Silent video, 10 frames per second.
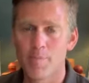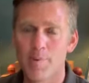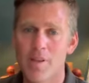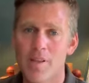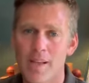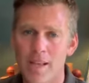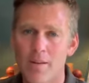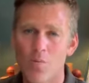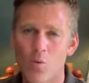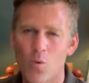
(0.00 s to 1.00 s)
but
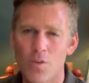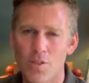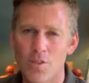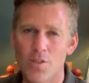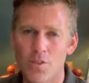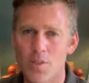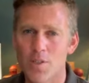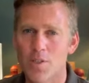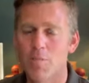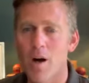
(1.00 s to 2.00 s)
then wanted to
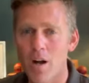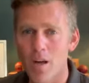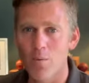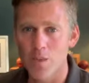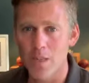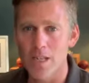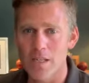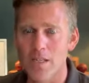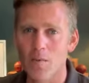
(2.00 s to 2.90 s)
inspire with it